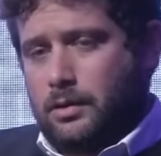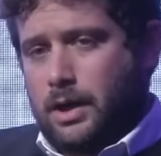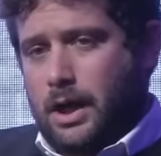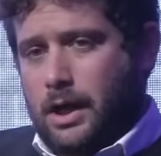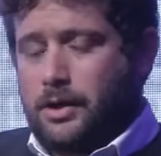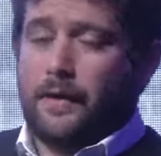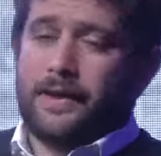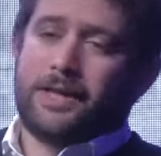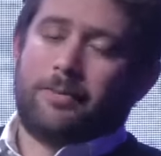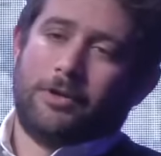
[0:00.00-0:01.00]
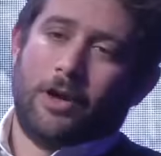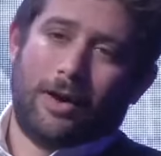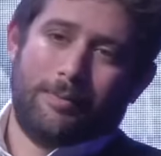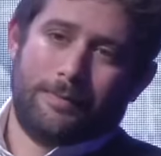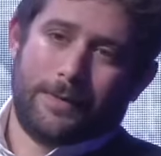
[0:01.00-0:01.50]
Uh, no, that's not. No,
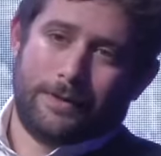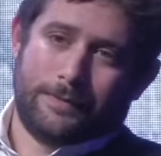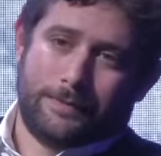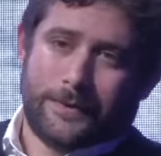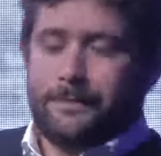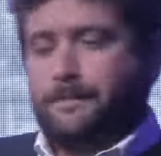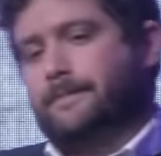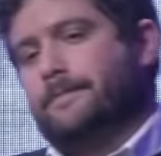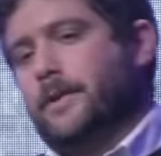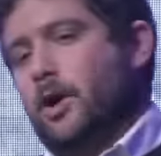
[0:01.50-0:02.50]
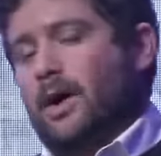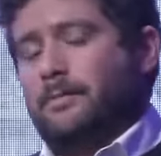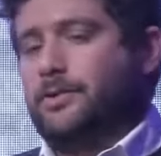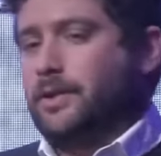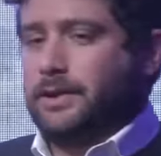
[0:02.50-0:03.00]
I'm, on uh, Amazon. No,
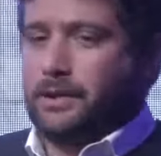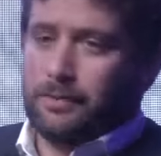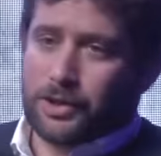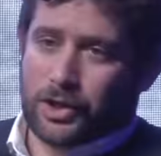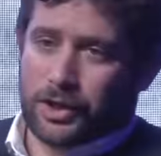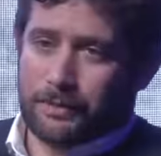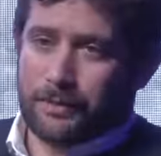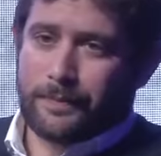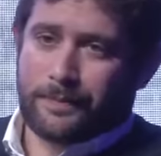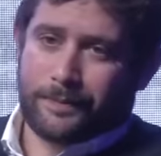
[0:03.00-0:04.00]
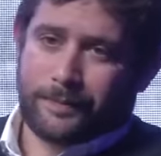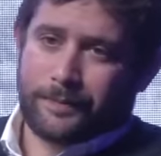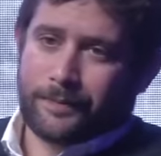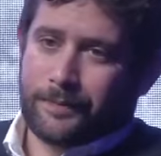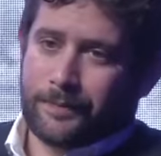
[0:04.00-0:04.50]
I'm strictly commissioning.
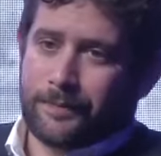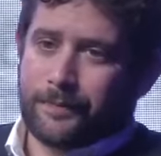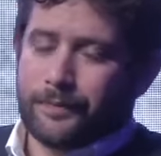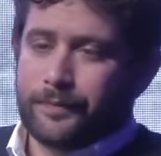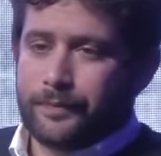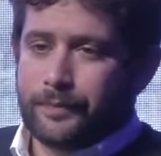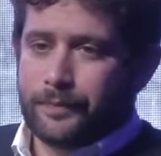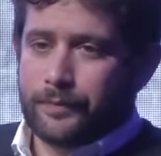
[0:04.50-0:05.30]
So it's a different